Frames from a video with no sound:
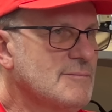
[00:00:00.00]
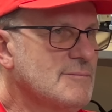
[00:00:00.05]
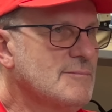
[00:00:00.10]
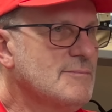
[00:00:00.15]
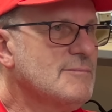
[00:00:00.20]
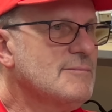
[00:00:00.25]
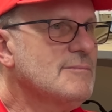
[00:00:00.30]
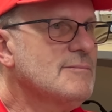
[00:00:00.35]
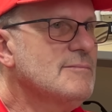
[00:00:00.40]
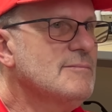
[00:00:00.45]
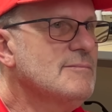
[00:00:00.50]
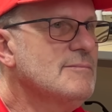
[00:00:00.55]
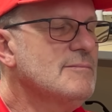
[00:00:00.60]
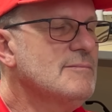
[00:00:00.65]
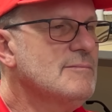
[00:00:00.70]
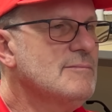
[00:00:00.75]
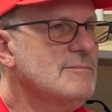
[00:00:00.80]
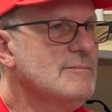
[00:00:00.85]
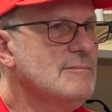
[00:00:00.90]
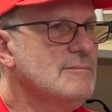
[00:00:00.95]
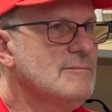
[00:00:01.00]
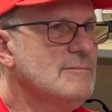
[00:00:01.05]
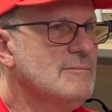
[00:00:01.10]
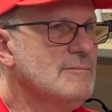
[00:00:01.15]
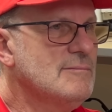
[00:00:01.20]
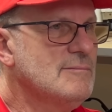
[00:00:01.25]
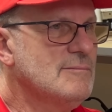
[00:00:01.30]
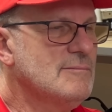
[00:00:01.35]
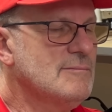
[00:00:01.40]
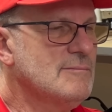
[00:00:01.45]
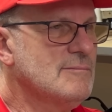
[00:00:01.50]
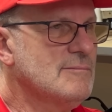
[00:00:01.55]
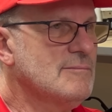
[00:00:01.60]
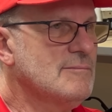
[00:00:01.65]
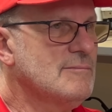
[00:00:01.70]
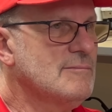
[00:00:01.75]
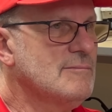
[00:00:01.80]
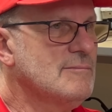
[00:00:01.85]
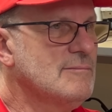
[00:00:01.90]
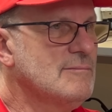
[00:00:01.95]

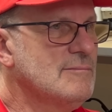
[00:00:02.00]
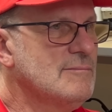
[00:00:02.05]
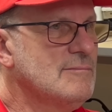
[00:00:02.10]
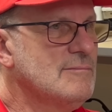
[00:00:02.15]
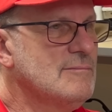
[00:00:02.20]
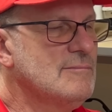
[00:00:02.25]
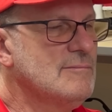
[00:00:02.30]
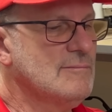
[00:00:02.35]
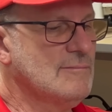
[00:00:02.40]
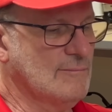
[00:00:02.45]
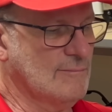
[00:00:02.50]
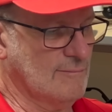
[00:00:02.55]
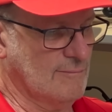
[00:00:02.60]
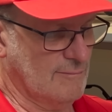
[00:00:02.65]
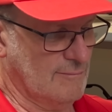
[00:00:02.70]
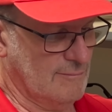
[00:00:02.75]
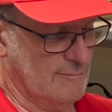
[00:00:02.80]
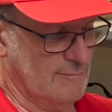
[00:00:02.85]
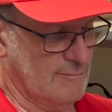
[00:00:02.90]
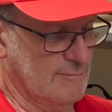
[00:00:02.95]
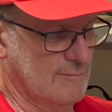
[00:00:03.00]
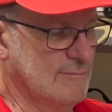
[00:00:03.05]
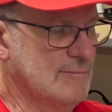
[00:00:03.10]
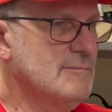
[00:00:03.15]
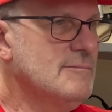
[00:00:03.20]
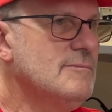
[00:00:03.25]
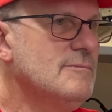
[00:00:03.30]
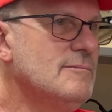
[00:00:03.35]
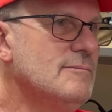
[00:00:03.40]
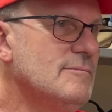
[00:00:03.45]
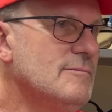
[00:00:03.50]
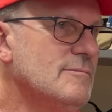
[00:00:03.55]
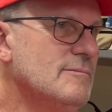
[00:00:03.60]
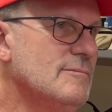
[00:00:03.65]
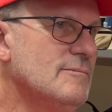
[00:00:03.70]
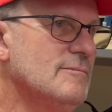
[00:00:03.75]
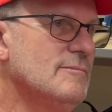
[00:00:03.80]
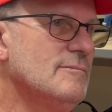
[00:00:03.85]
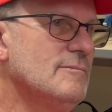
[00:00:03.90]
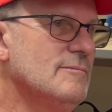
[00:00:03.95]

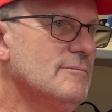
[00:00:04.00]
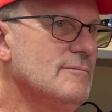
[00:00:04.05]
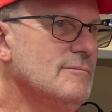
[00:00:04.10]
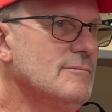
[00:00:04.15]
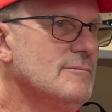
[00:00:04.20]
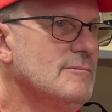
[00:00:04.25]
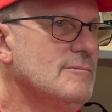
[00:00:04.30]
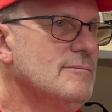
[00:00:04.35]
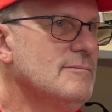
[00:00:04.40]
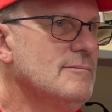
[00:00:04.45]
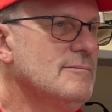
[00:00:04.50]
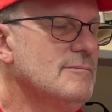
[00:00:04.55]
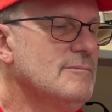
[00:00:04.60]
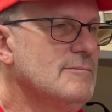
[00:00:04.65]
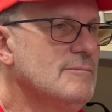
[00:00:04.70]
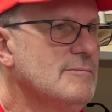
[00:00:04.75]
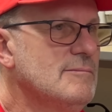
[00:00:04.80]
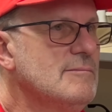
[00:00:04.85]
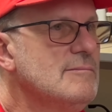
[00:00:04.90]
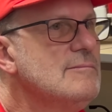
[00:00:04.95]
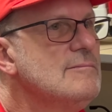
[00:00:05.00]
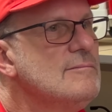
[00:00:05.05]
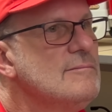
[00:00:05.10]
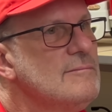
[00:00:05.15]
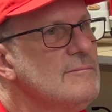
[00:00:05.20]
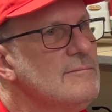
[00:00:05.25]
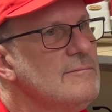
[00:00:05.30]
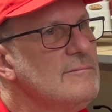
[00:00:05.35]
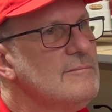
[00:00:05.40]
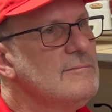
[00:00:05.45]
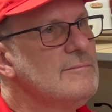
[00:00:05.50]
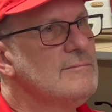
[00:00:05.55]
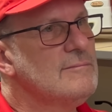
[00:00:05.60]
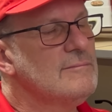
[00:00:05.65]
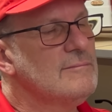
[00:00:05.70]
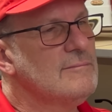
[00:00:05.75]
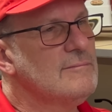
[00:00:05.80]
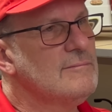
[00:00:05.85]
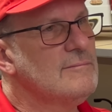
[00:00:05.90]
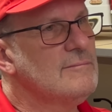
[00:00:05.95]

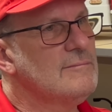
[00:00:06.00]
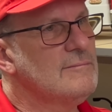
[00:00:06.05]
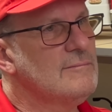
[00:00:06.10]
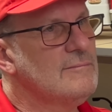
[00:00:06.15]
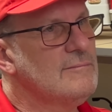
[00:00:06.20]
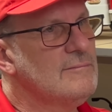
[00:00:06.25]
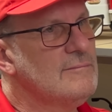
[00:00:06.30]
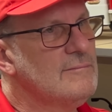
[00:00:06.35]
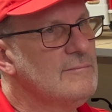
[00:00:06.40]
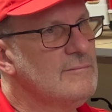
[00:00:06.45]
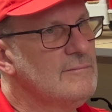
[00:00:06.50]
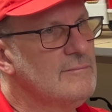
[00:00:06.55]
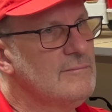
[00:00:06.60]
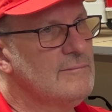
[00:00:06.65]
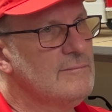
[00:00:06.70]
The person shown says nothing.